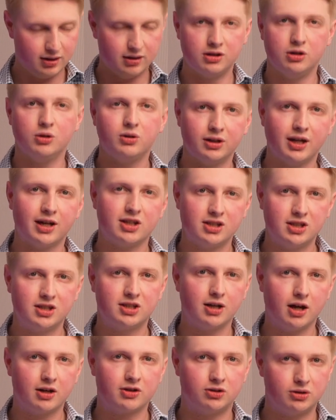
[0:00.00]
you can actually
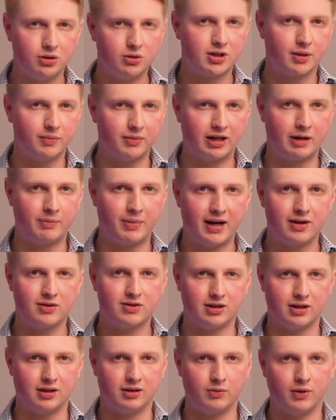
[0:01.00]
start to do something
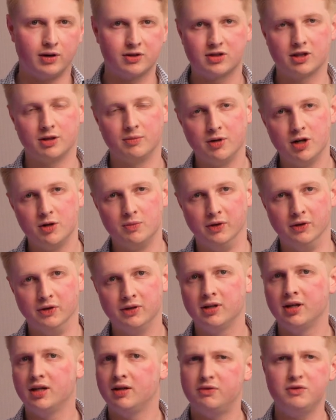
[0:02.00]
about it. Whereas at the moment,
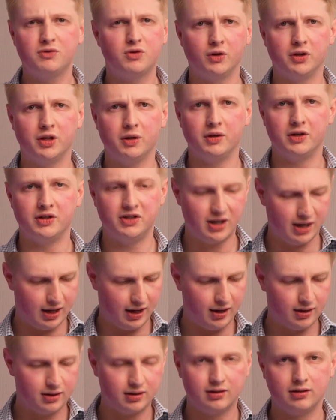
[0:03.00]
if you've got no
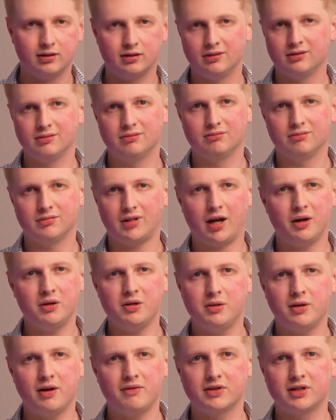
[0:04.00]
idea, how are
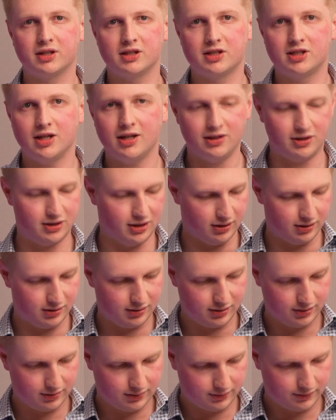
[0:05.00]
you ever going to change it?
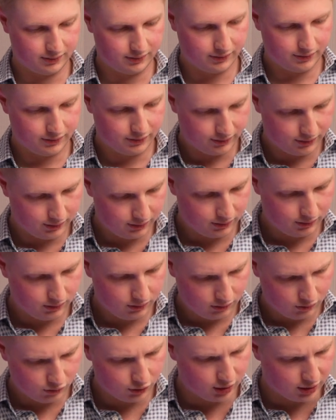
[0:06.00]

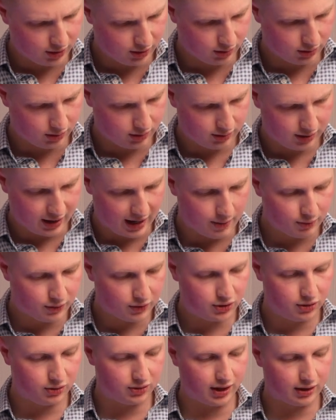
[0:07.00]
Really good.
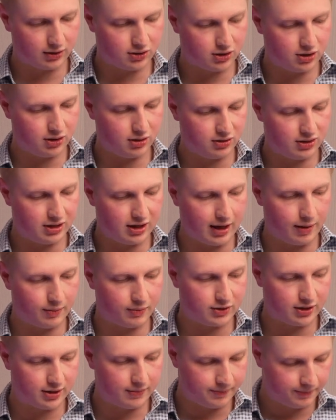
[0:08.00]
Cameras, you can add security
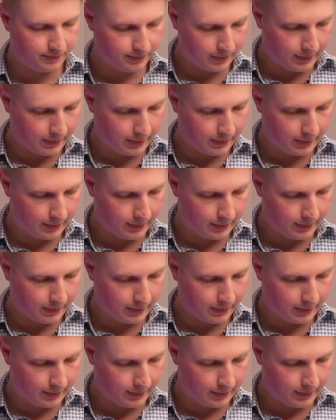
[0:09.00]
cameras in,